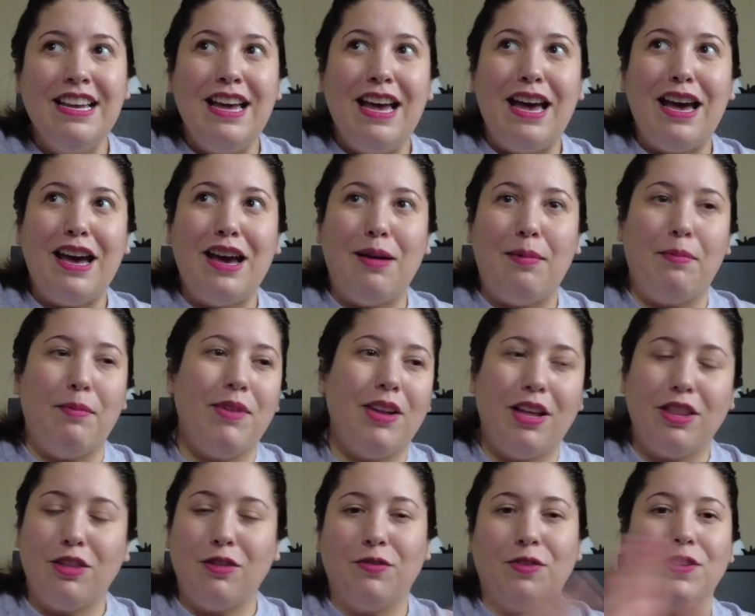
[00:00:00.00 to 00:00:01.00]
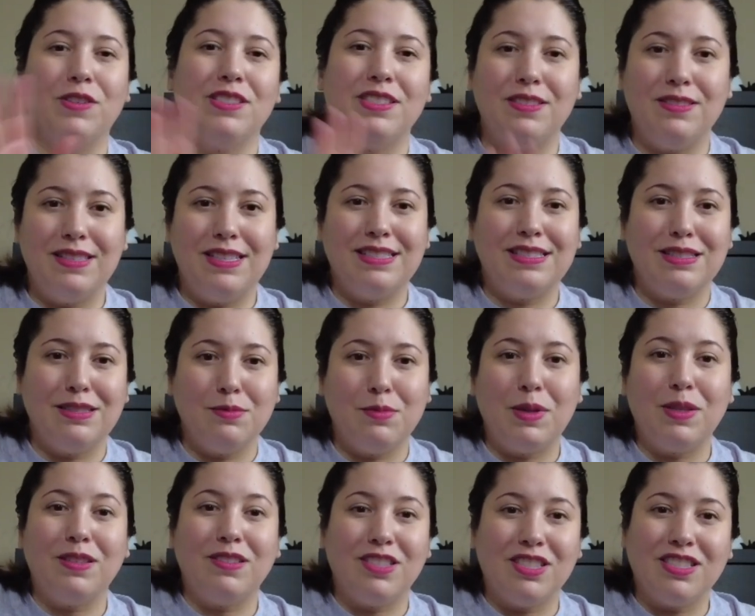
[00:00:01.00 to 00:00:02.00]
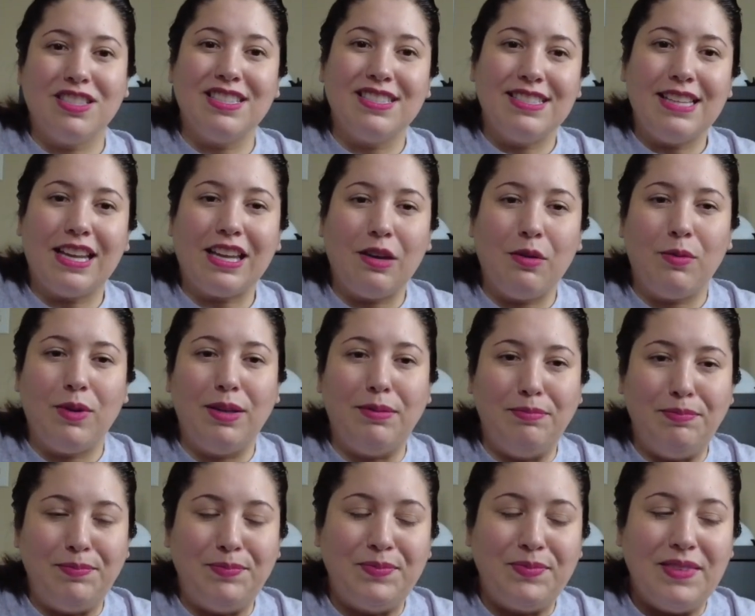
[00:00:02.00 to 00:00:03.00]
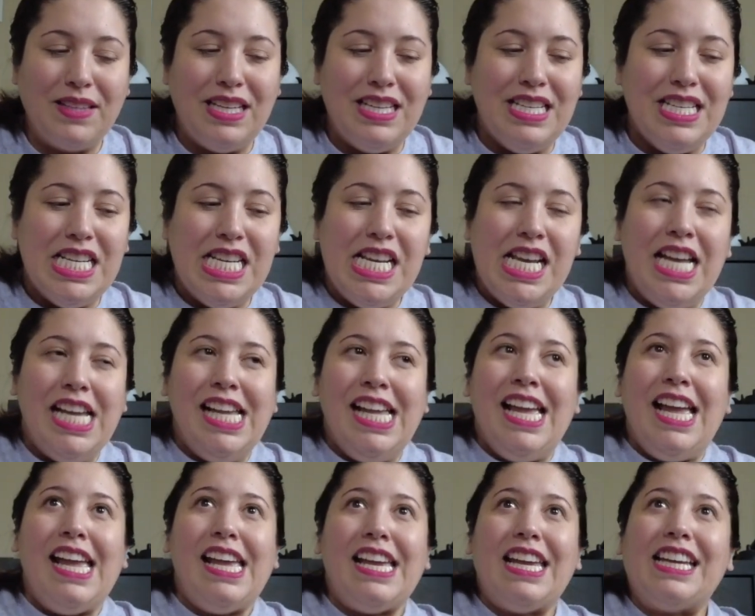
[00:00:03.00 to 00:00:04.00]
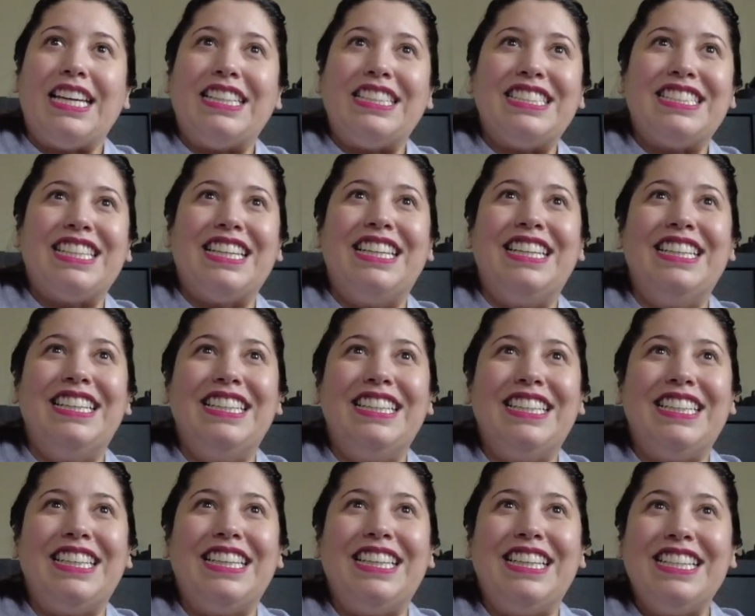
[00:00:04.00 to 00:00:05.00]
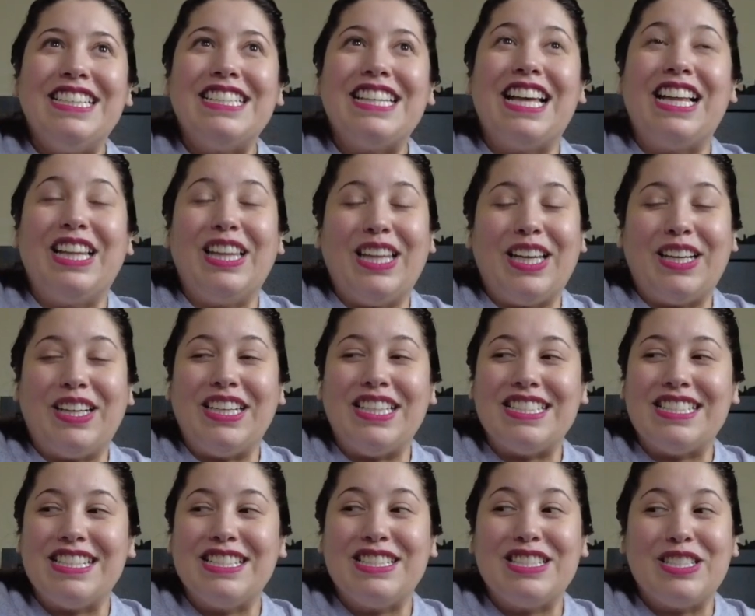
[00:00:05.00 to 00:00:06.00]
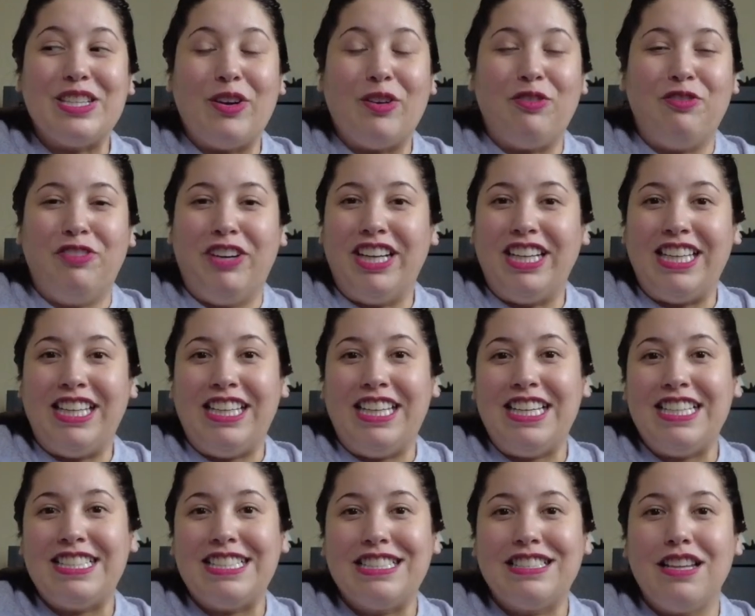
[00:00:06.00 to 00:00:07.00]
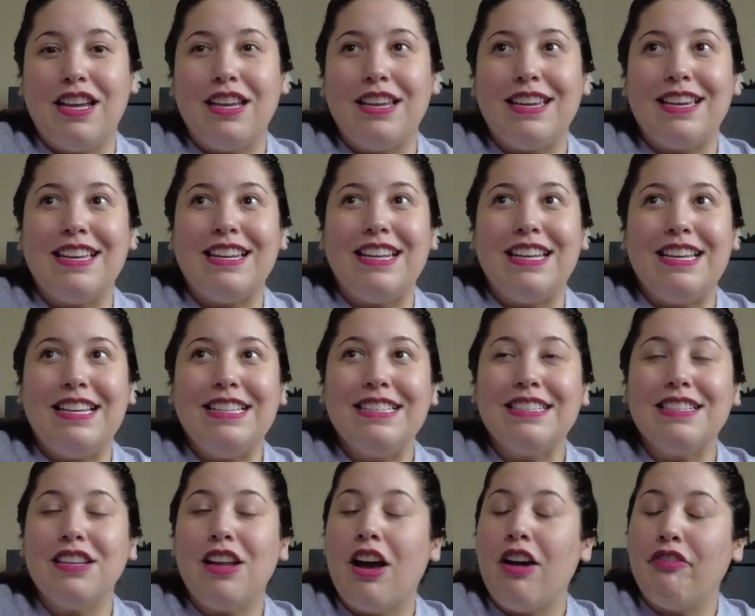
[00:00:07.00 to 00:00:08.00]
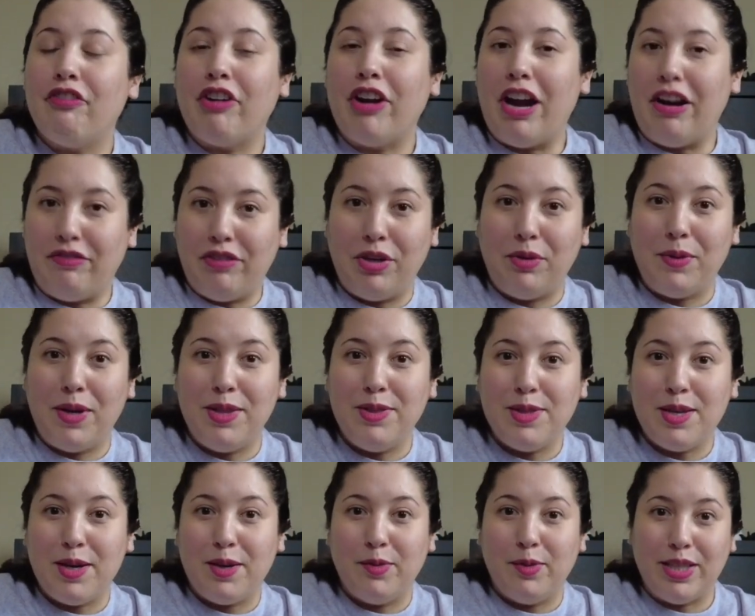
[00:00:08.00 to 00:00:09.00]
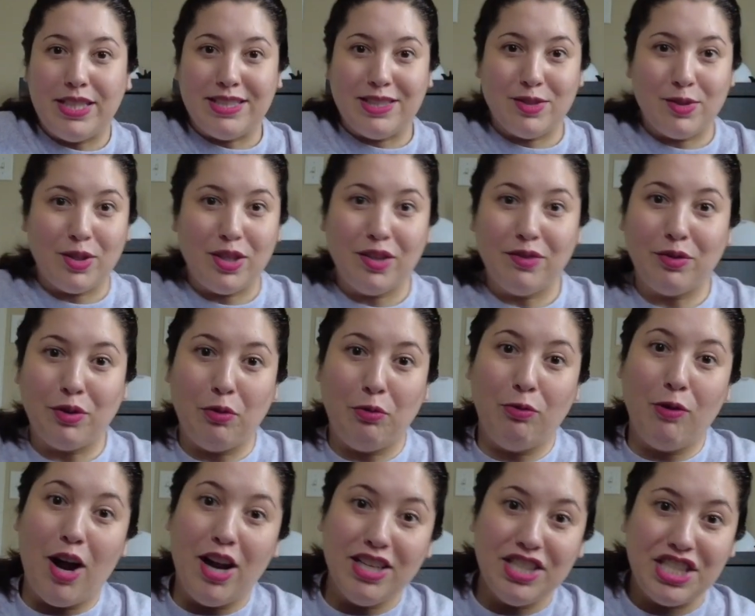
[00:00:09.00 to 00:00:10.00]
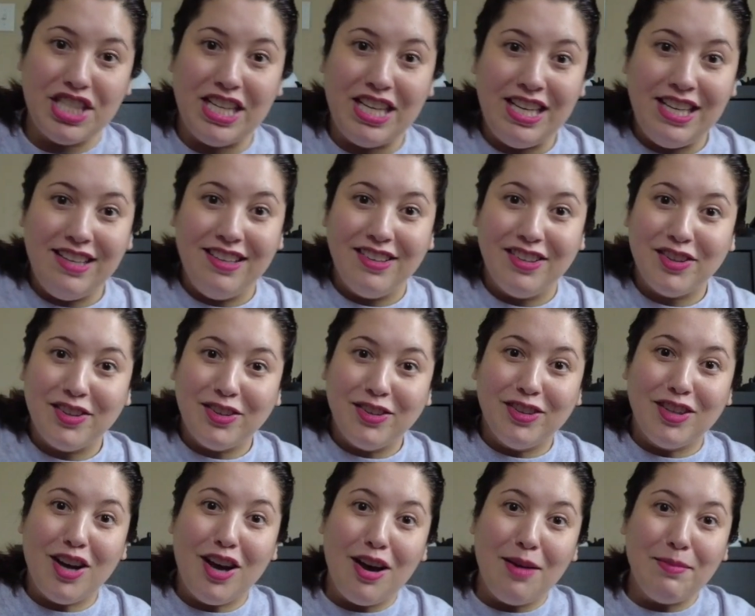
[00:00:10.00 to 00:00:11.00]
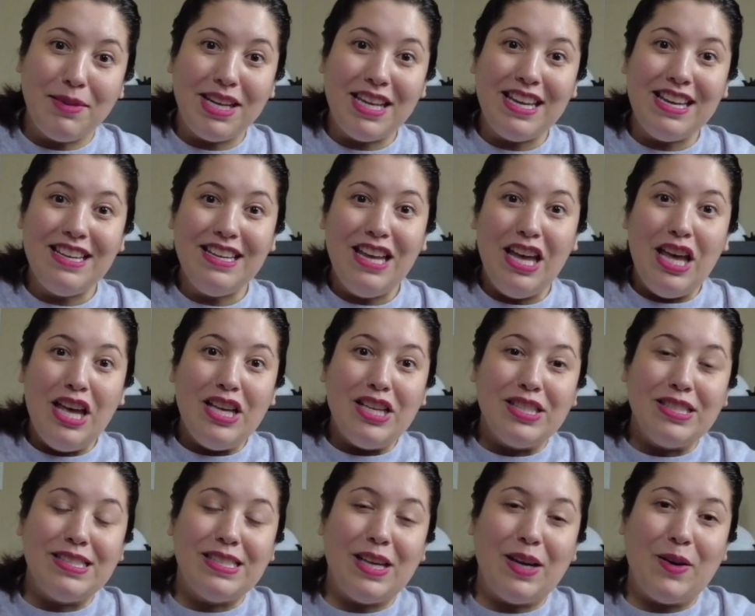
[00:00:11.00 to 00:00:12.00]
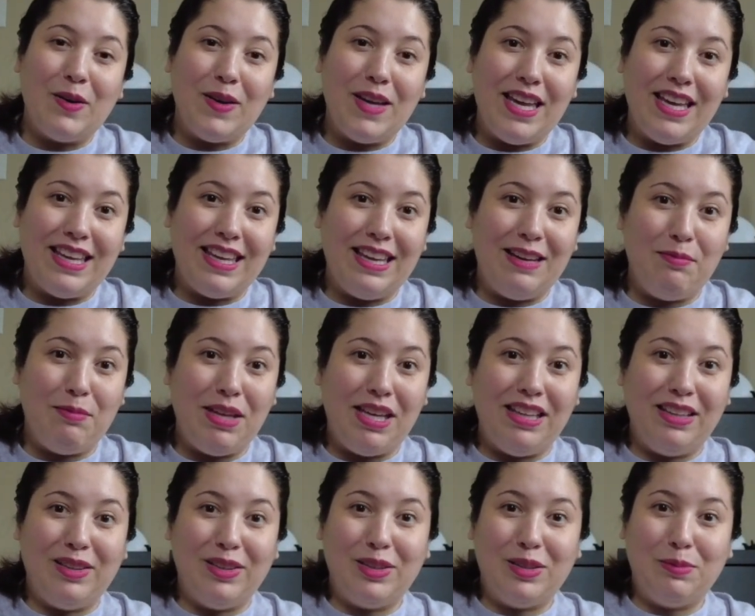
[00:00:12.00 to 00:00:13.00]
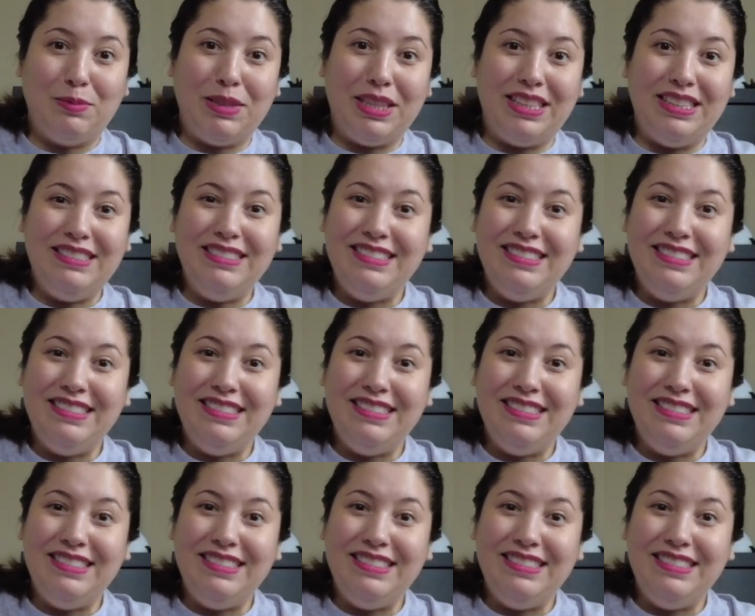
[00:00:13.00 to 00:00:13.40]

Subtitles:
Not the first 2 seasons, but just the second one. And it is hilarious. It's so funny. It is not for everyone, though. It's sort of a raunchy comedy, so it can be a little bit,